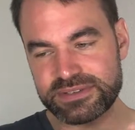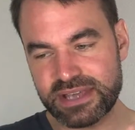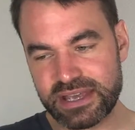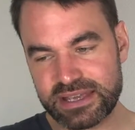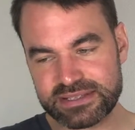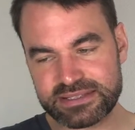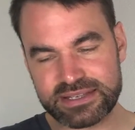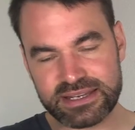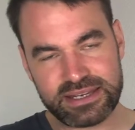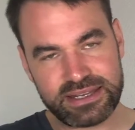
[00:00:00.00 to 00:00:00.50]

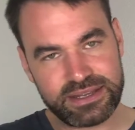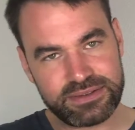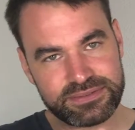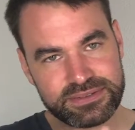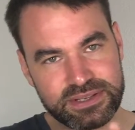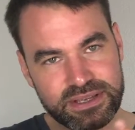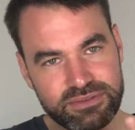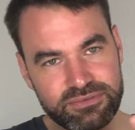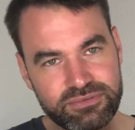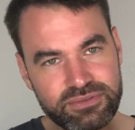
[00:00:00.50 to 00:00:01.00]
as the leaves
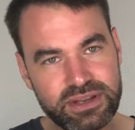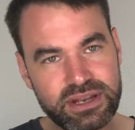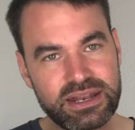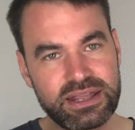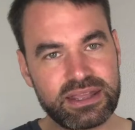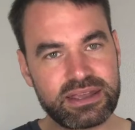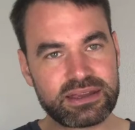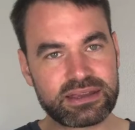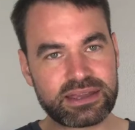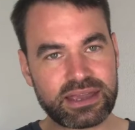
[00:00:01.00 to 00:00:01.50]
can
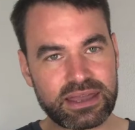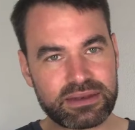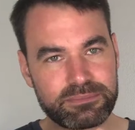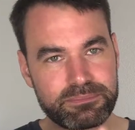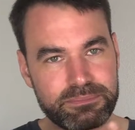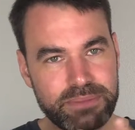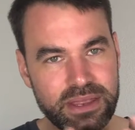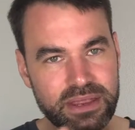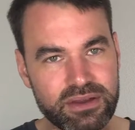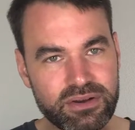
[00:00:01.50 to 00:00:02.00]
really
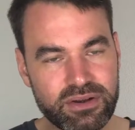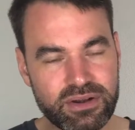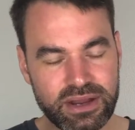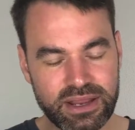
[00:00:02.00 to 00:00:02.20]
get bigger